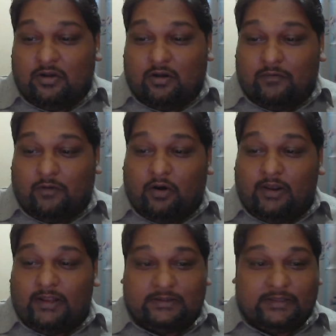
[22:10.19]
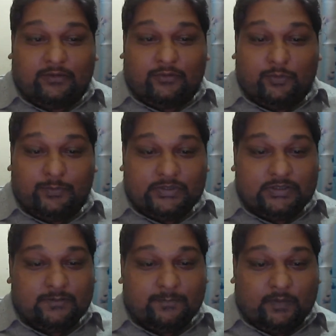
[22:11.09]
of all ethnic
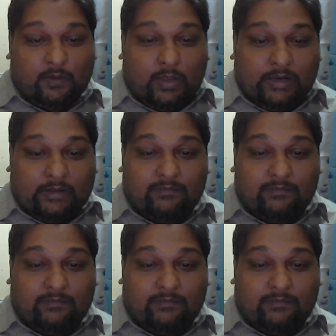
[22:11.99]
groups welcome